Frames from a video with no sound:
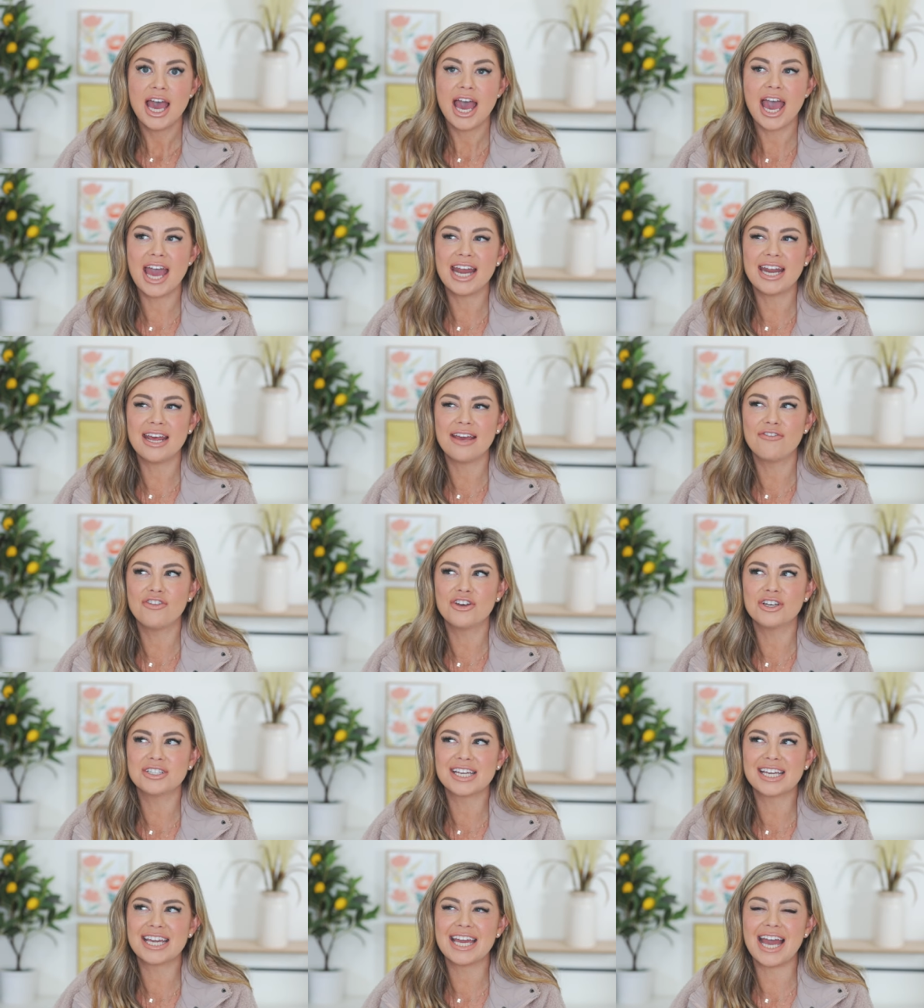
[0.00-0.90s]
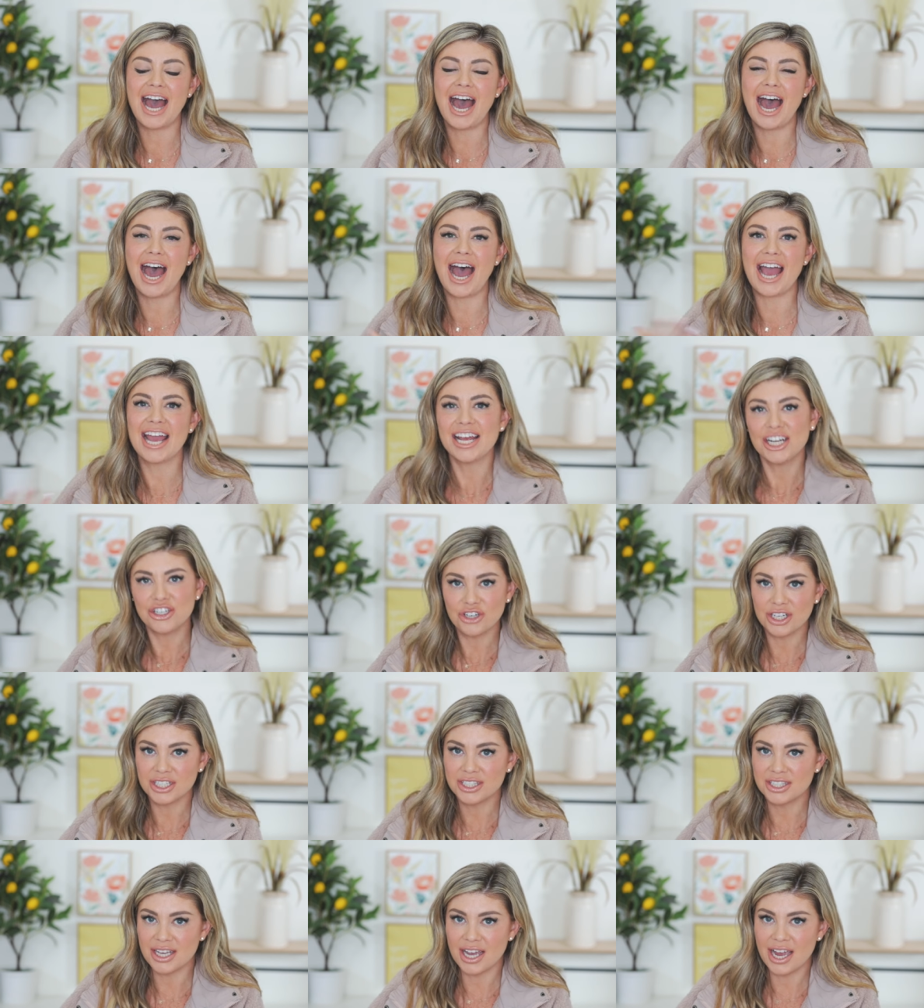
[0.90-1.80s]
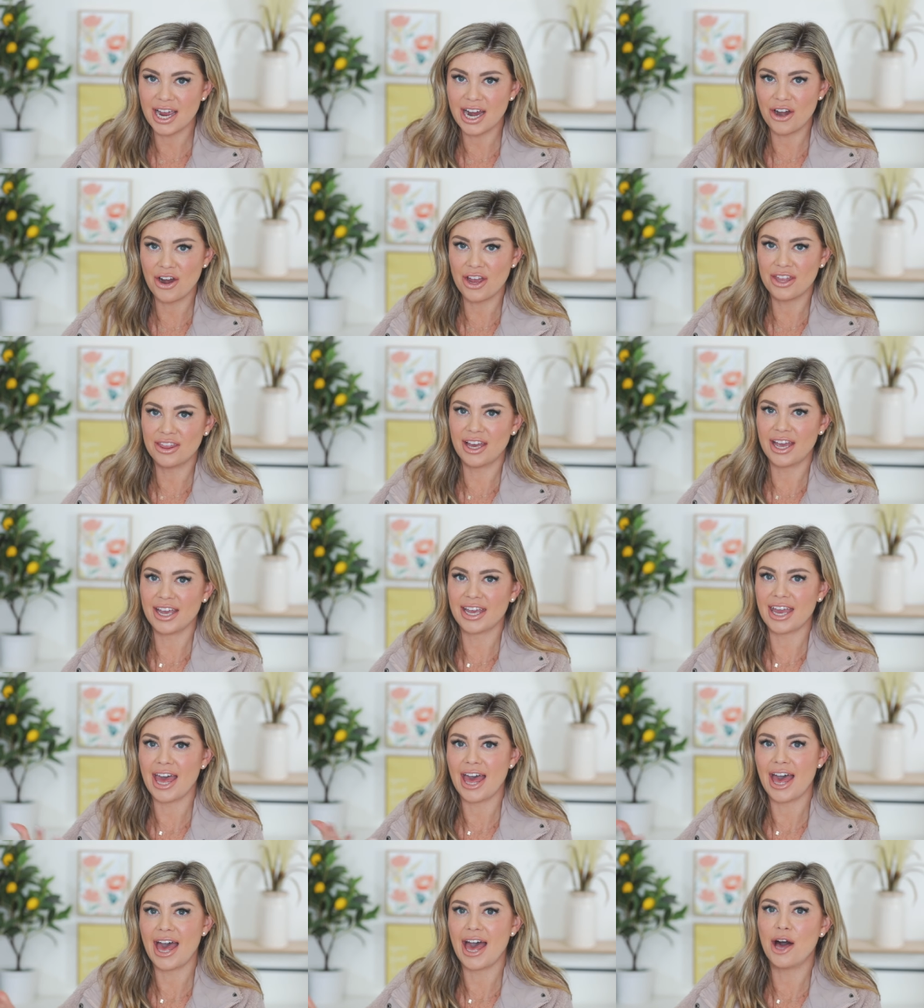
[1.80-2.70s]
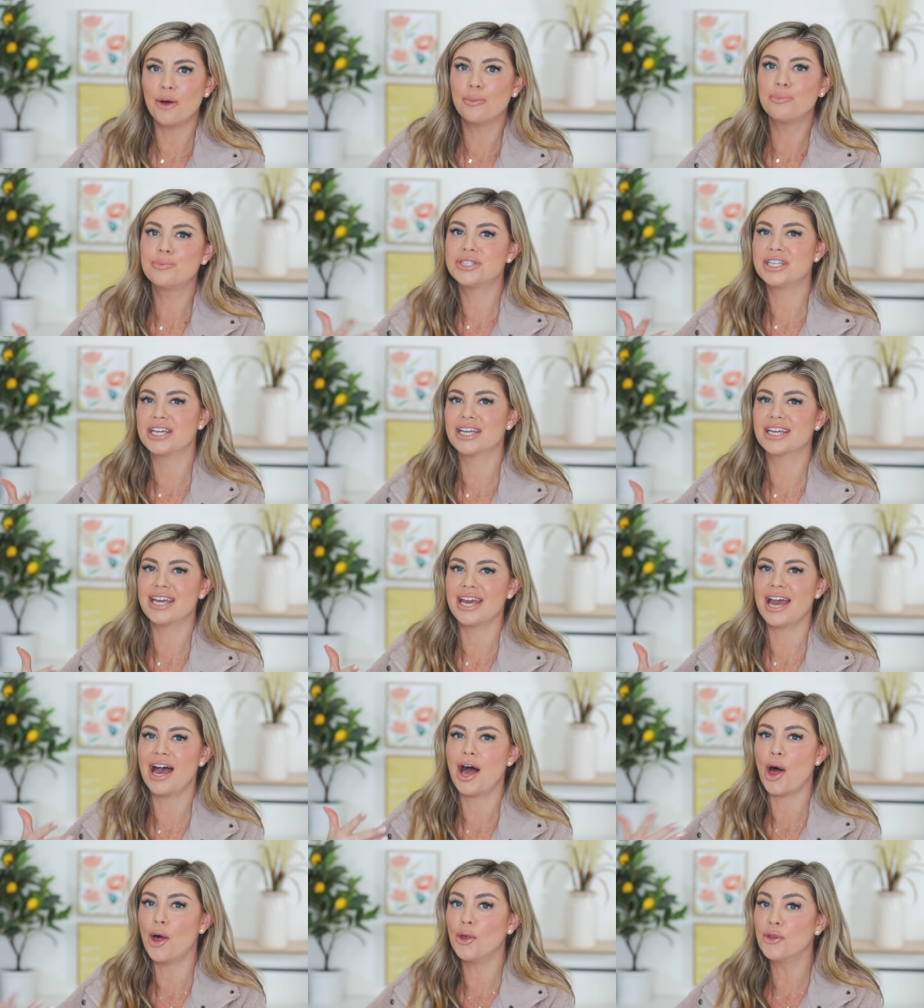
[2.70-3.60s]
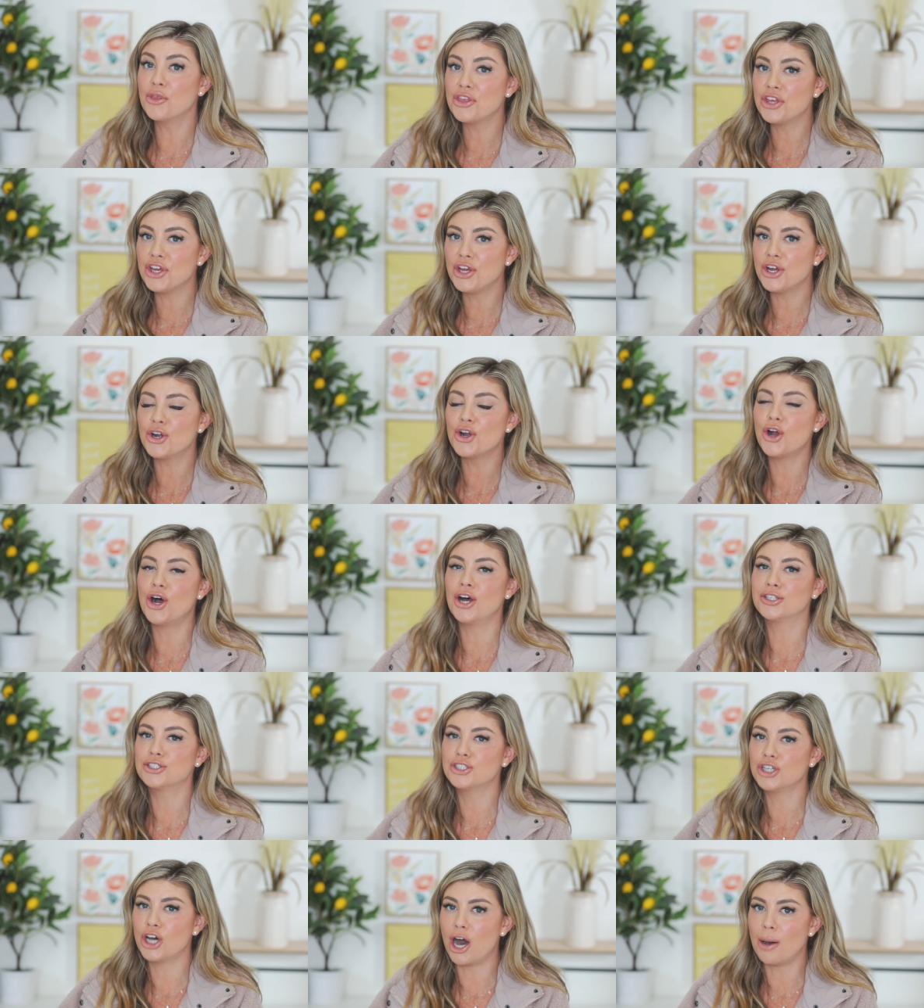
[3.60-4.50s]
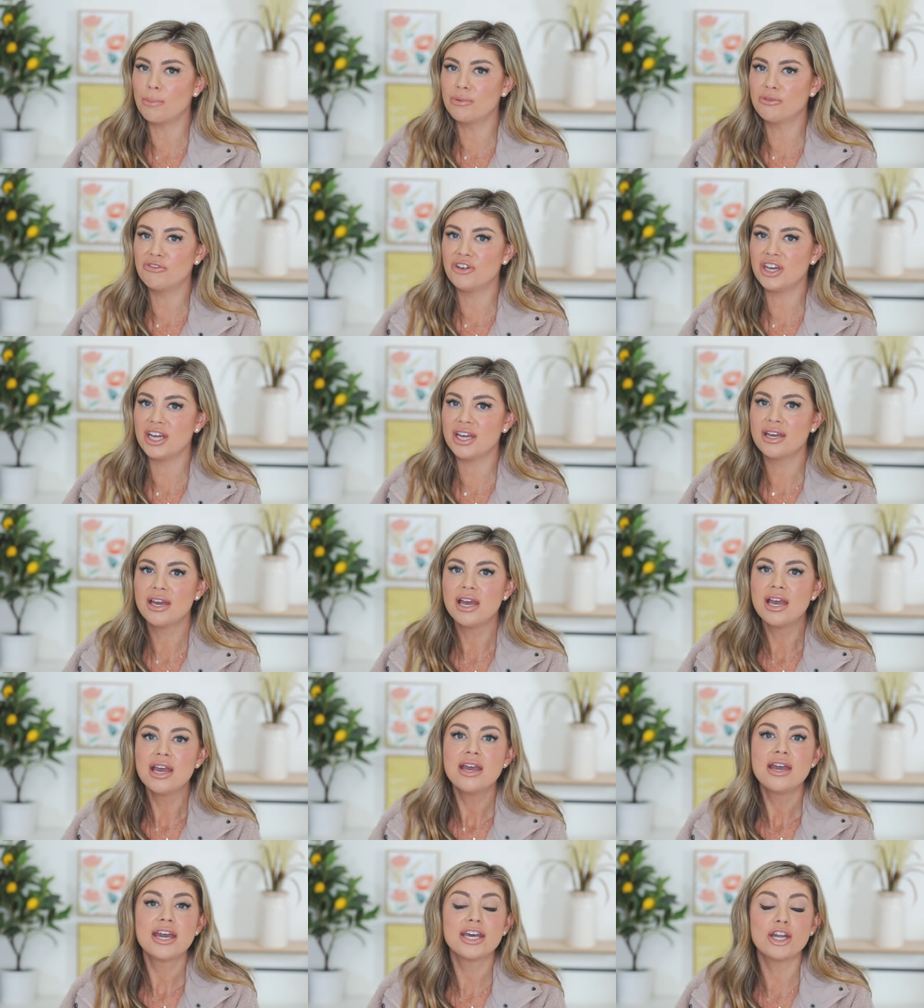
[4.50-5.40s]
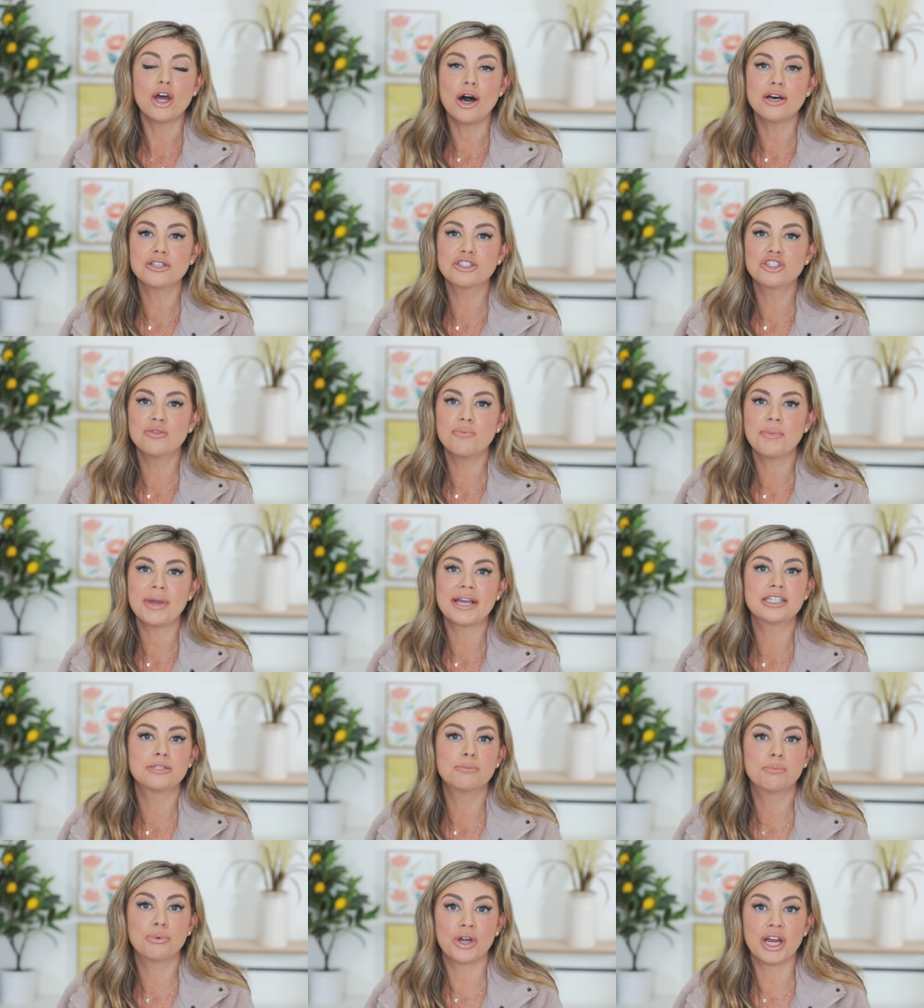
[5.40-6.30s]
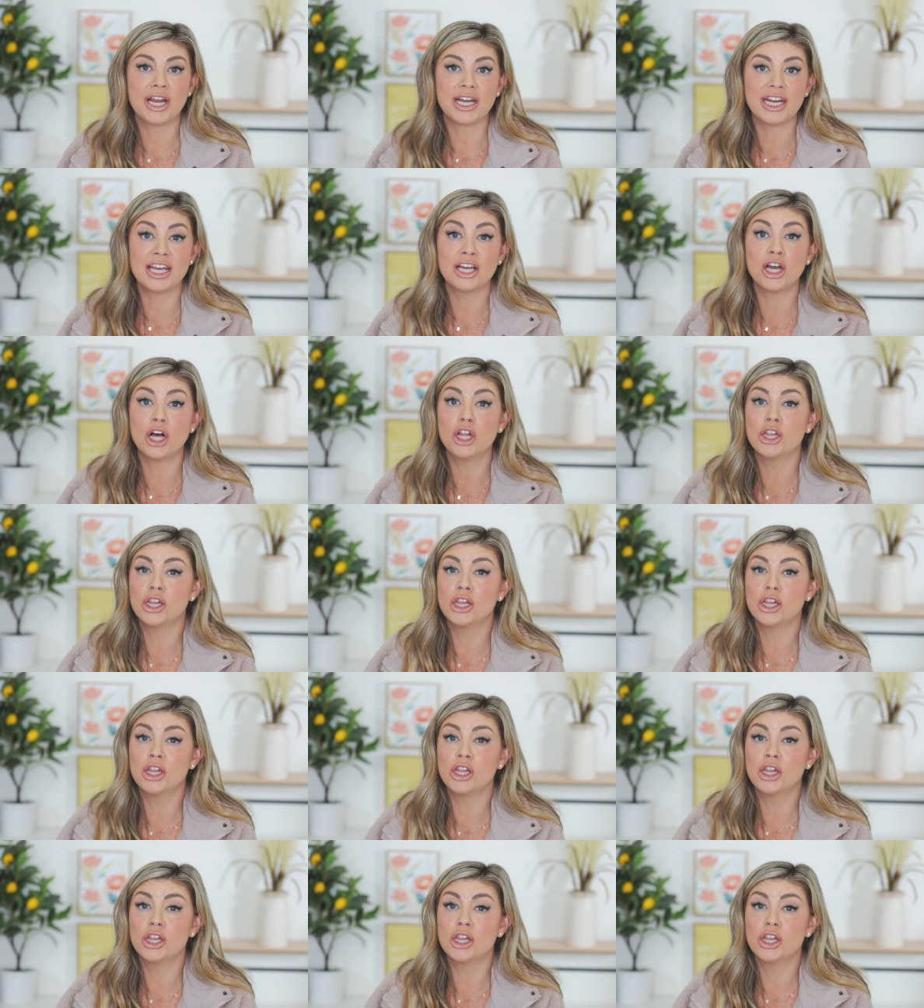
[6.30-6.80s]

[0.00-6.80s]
and it feels like it hydrates the hair and like helps it get healthier on top of it. It also makes braiding a